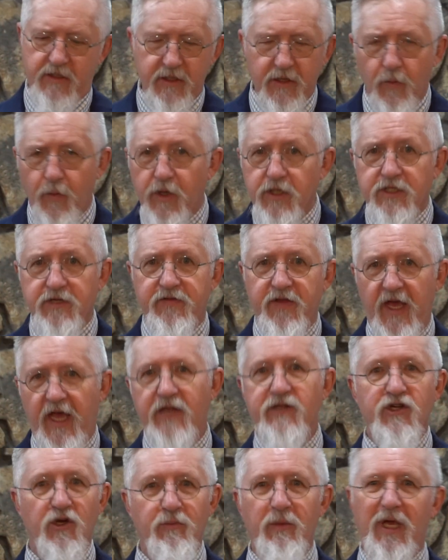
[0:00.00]
The words of the
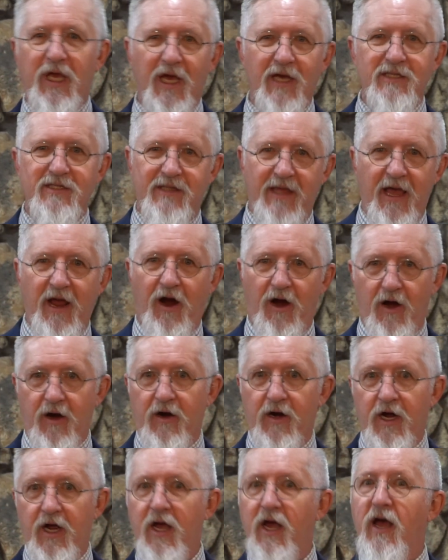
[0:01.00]
angel because they
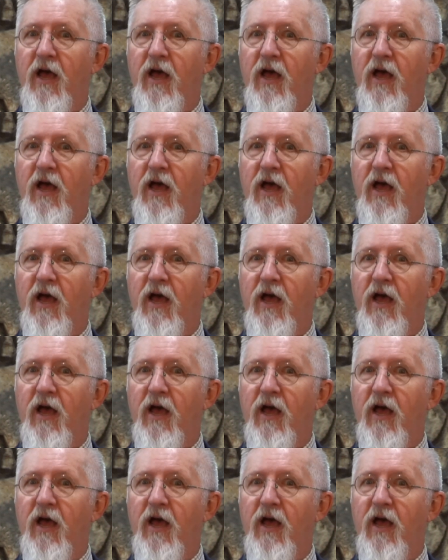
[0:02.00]
are